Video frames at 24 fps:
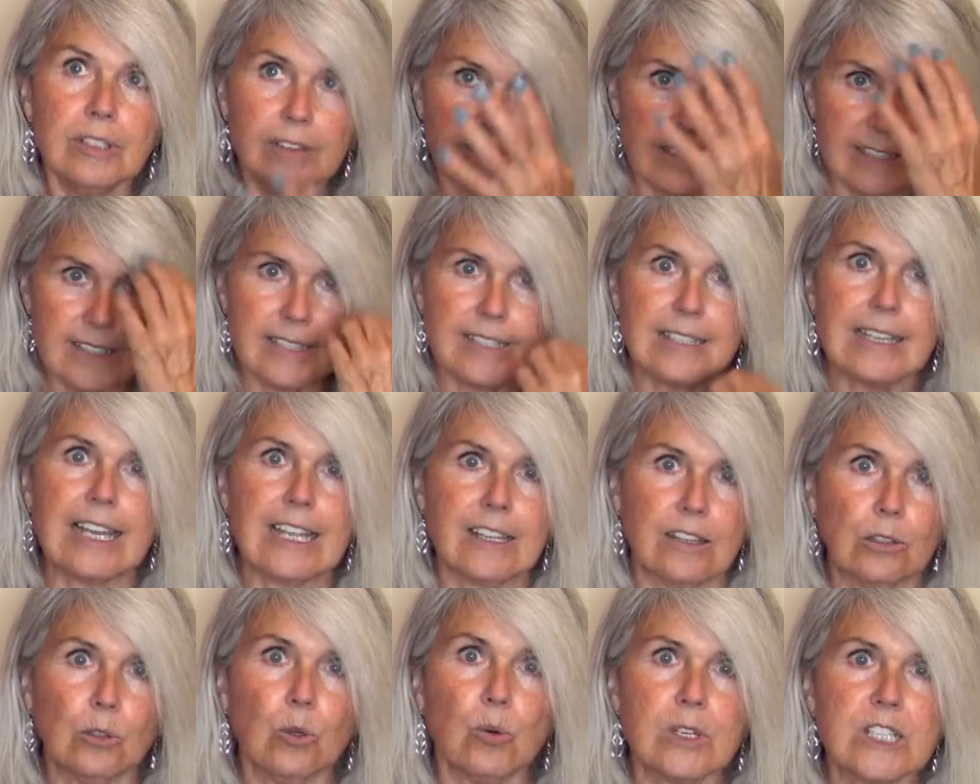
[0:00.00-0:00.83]
This is
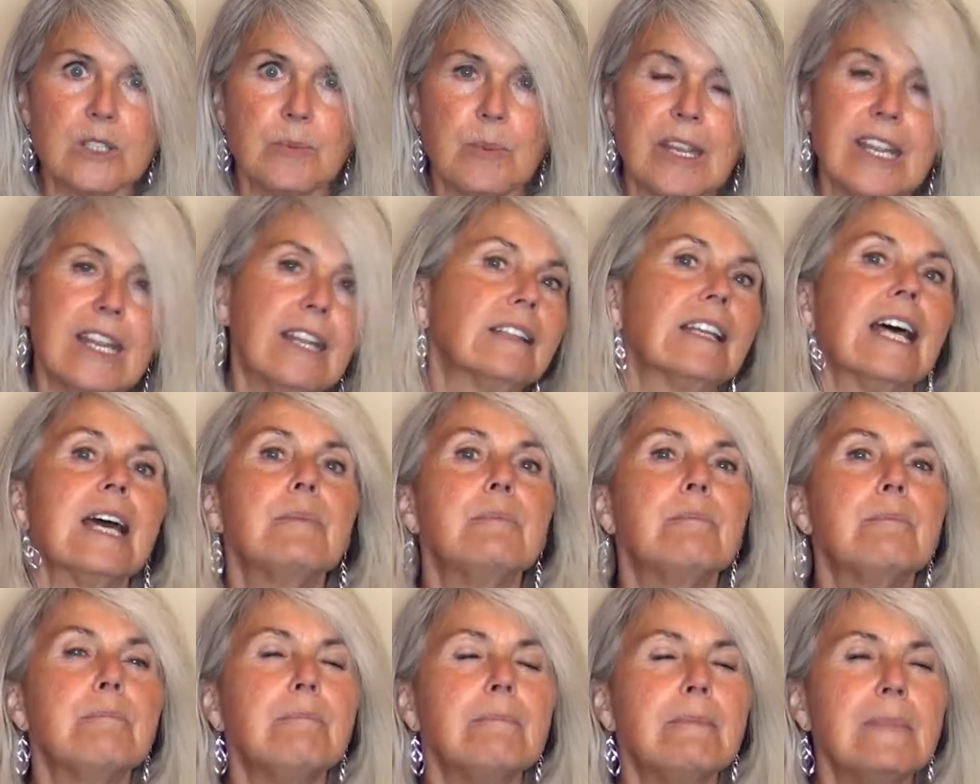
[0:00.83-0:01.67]
like the Lord speaking.
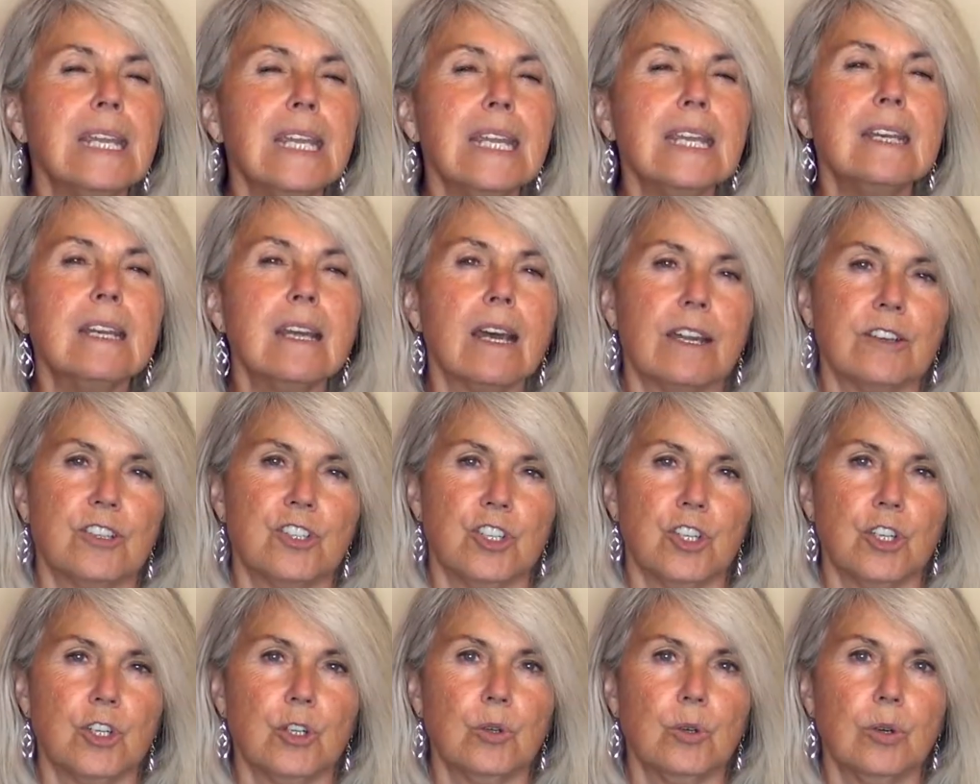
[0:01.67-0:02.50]
Let me
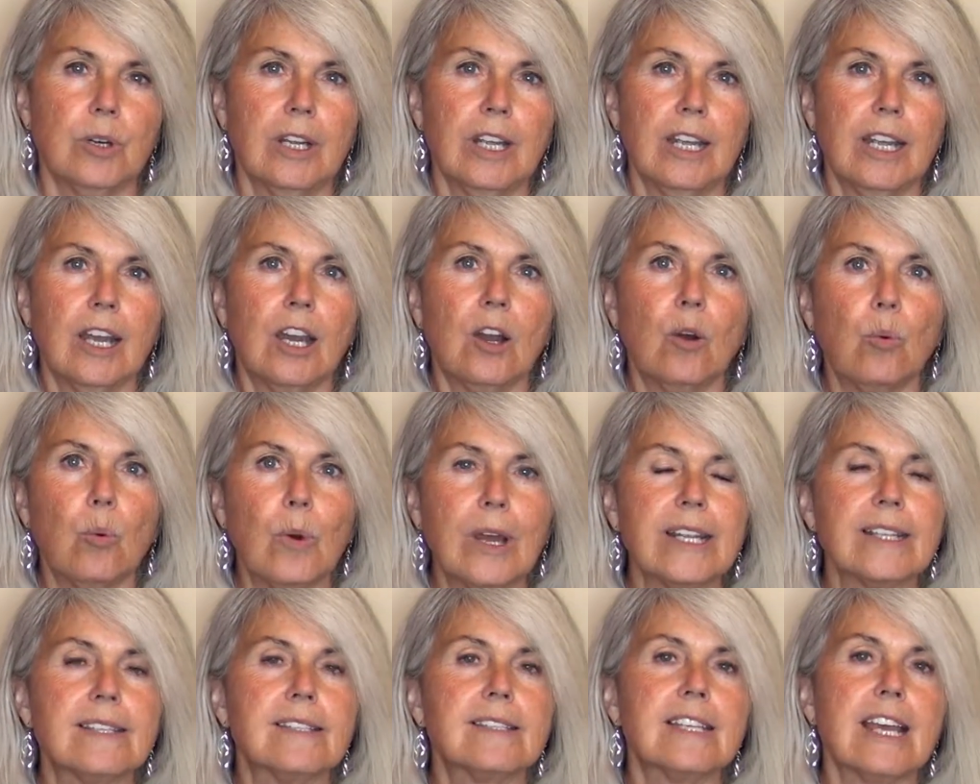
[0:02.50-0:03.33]
nudge you
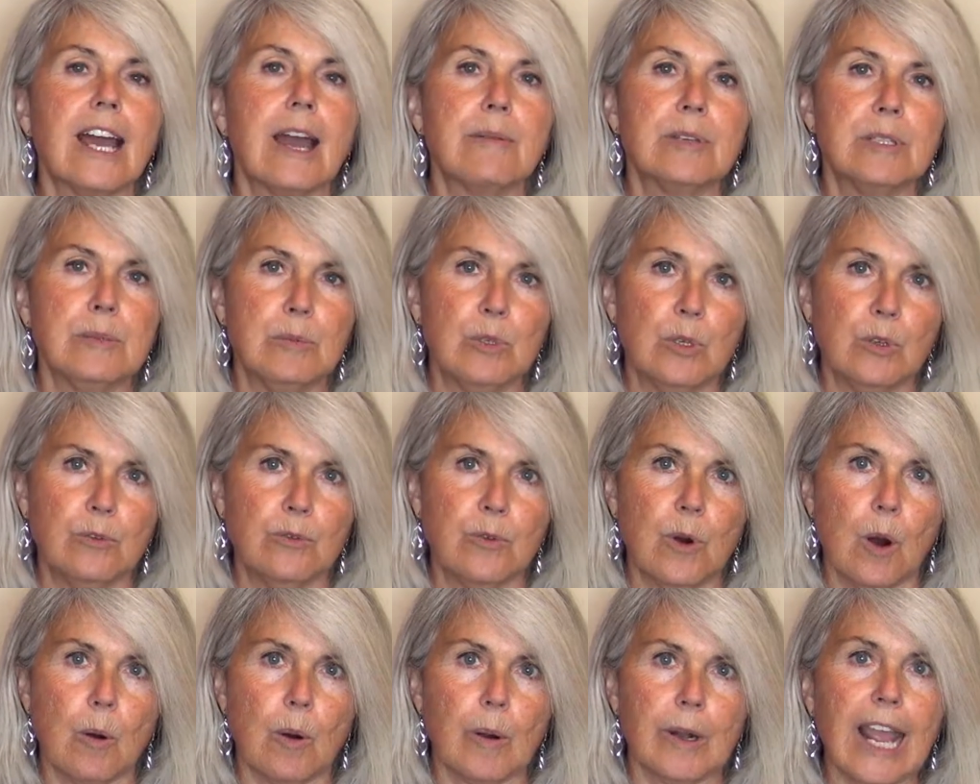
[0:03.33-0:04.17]
when it's time to move
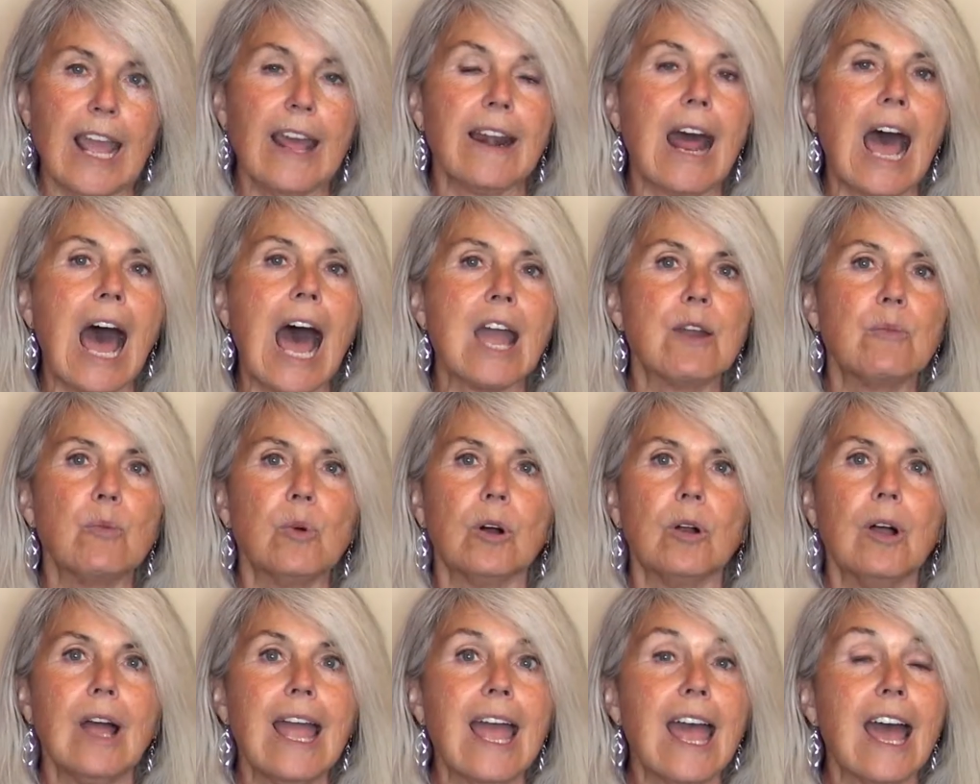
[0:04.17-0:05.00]
forward. And I
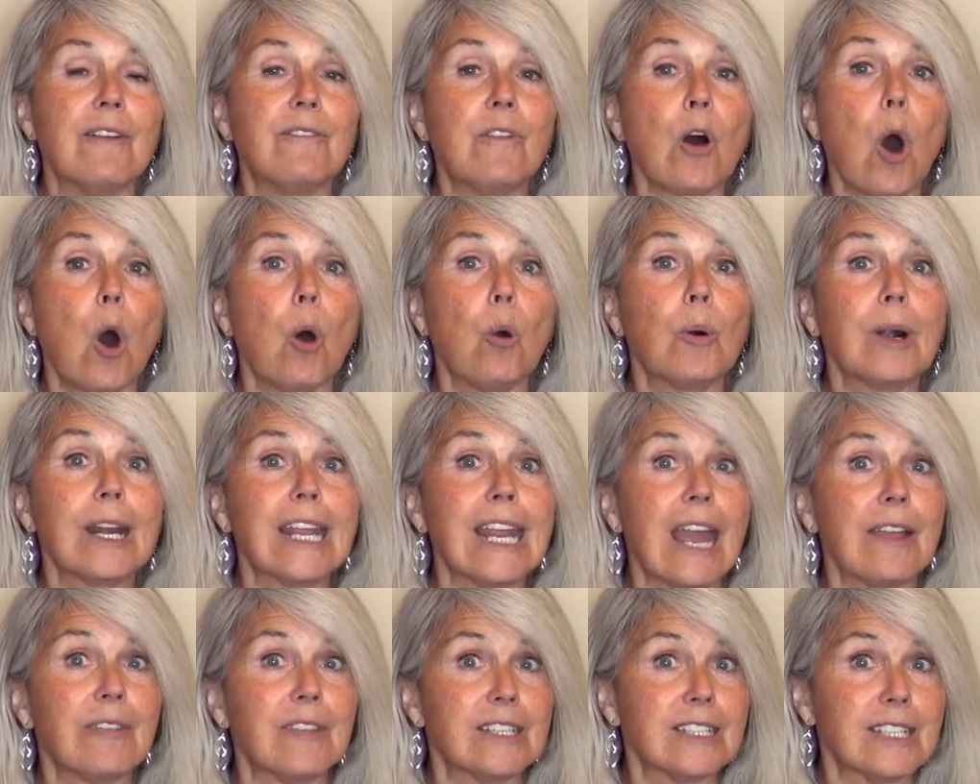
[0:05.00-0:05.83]
will have
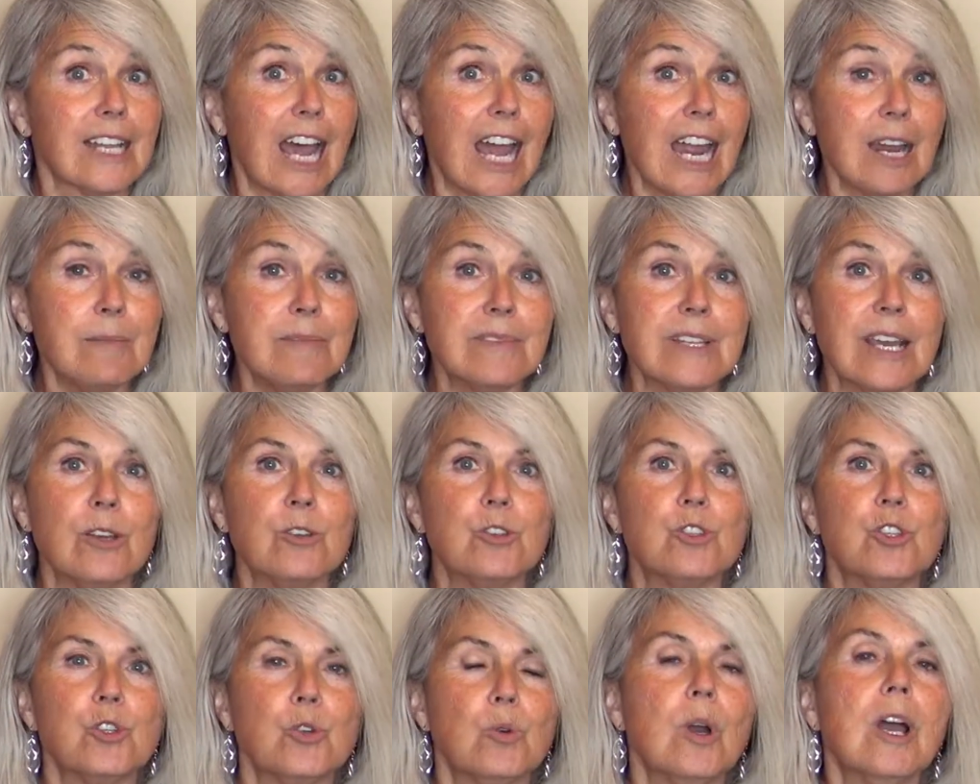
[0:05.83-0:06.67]
already had the time
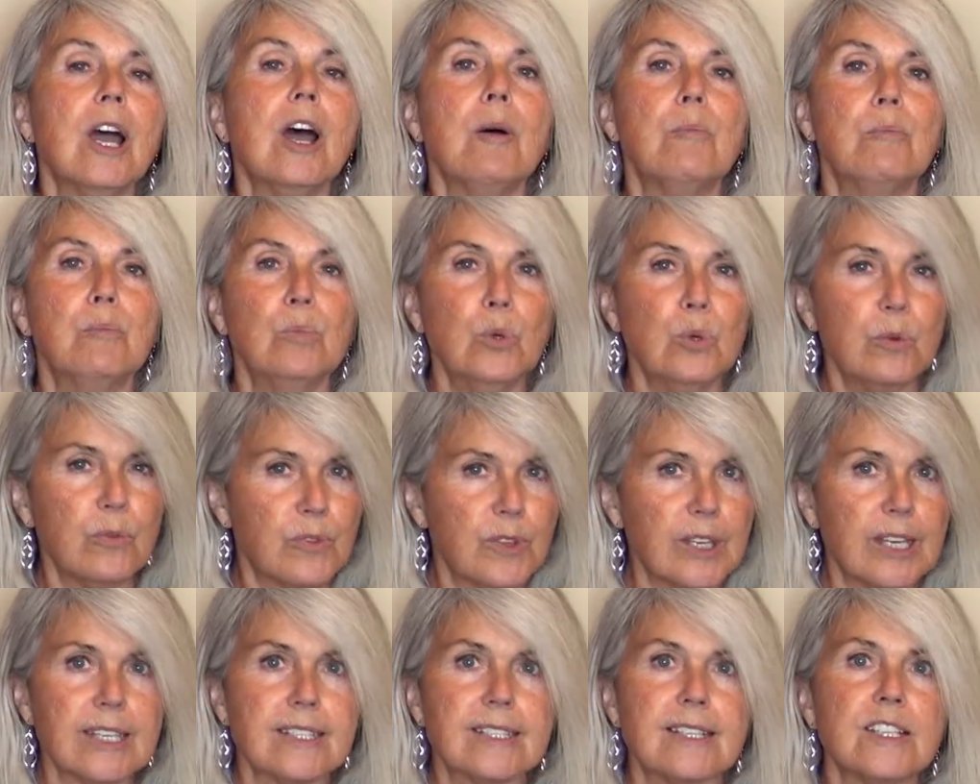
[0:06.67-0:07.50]
then to move
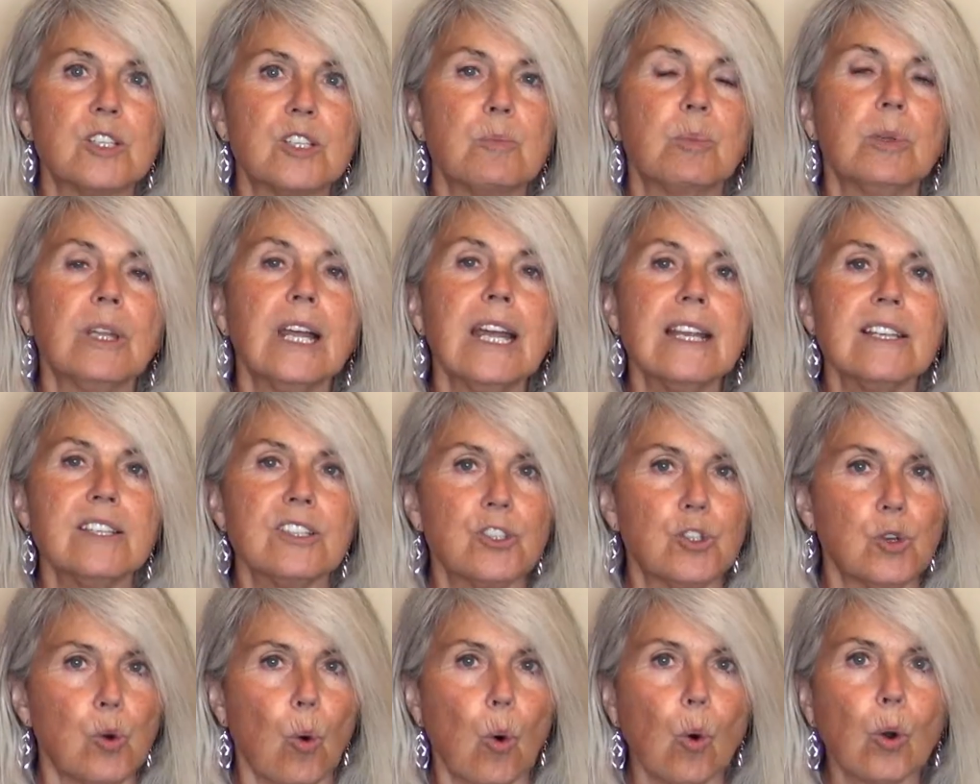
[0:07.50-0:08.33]
things into
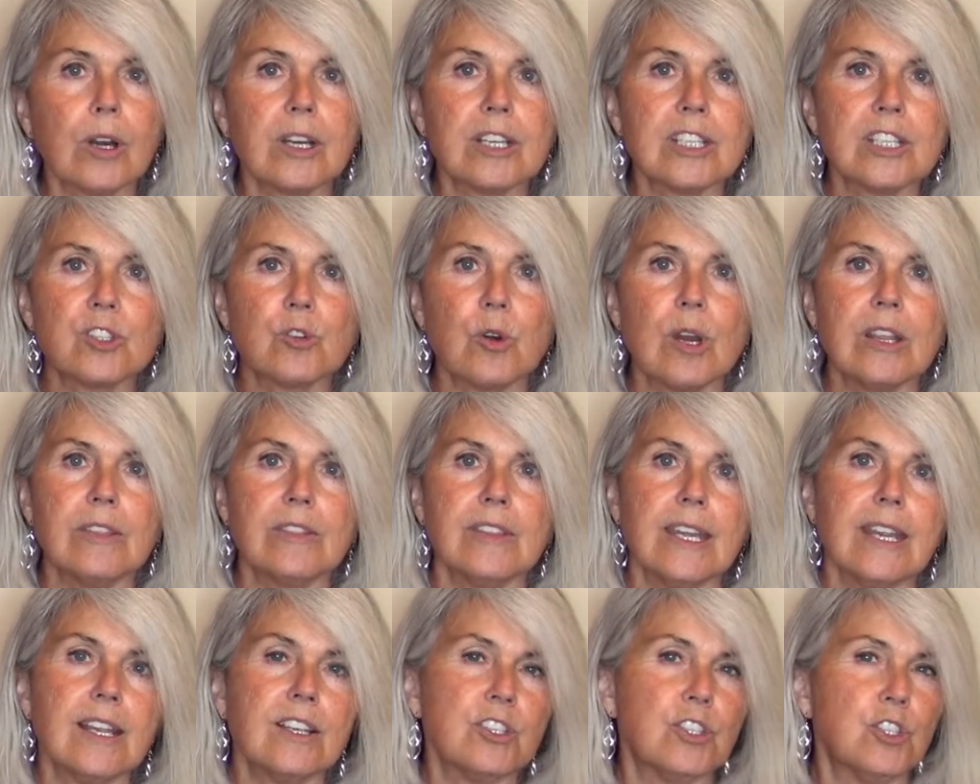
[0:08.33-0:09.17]
place, to orchestrate
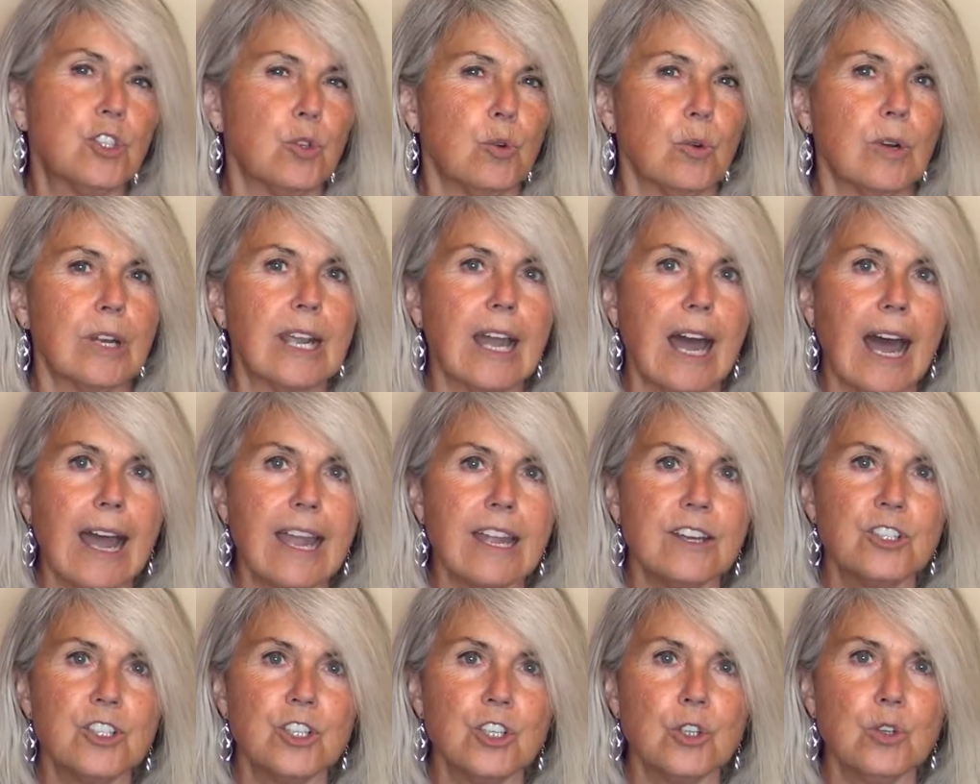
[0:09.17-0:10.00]
things, to
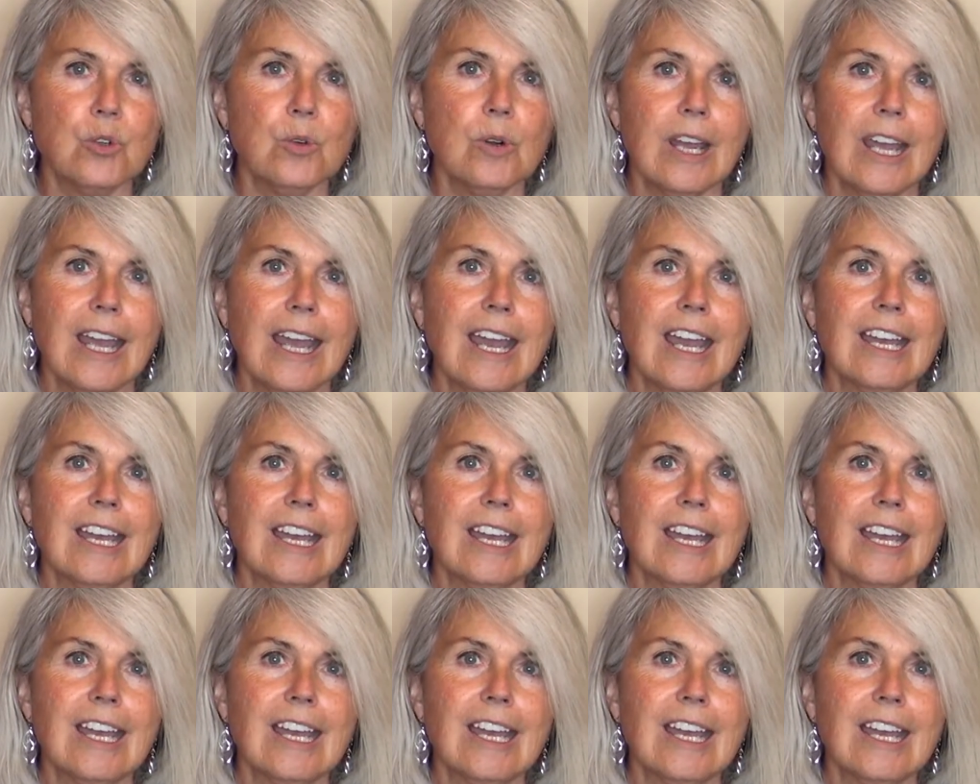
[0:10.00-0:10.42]
guide you.